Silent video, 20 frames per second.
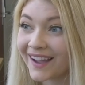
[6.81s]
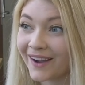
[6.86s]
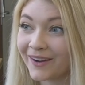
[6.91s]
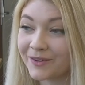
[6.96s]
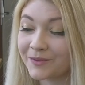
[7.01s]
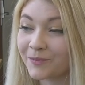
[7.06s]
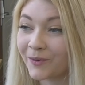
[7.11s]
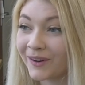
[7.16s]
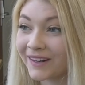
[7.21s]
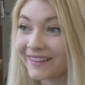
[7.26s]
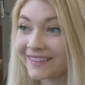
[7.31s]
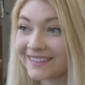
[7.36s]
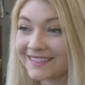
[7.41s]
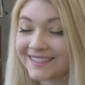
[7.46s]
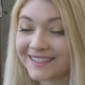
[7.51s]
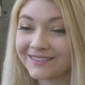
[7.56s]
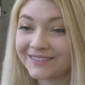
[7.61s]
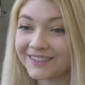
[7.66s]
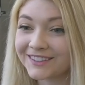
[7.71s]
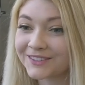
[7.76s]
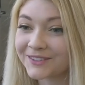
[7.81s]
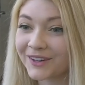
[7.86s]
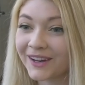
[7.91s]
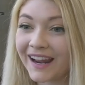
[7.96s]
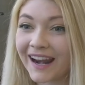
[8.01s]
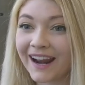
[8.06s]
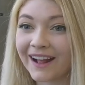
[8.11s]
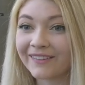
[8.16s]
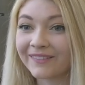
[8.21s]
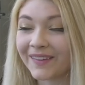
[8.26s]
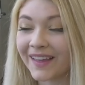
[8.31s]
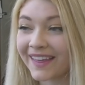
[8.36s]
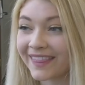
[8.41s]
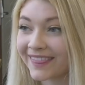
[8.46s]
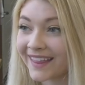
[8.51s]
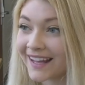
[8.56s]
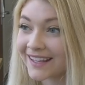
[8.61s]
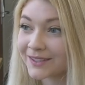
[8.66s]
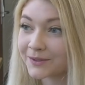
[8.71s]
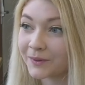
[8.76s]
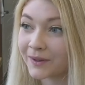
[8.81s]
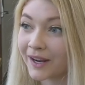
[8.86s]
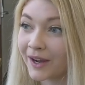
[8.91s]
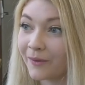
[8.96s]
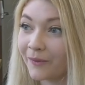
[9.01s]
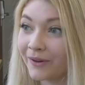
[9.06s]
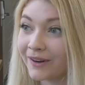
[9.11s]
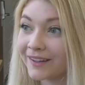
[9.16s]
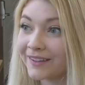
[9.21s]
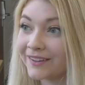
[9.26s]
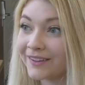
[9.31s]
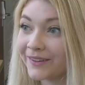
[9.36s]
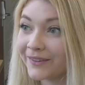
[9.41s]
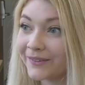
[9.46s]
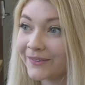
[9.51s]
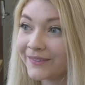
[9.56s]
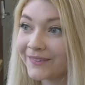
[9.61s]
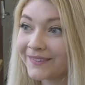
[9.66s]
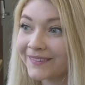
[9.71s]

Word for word: I would point at the TV screen and I'm like, that's what I want to do.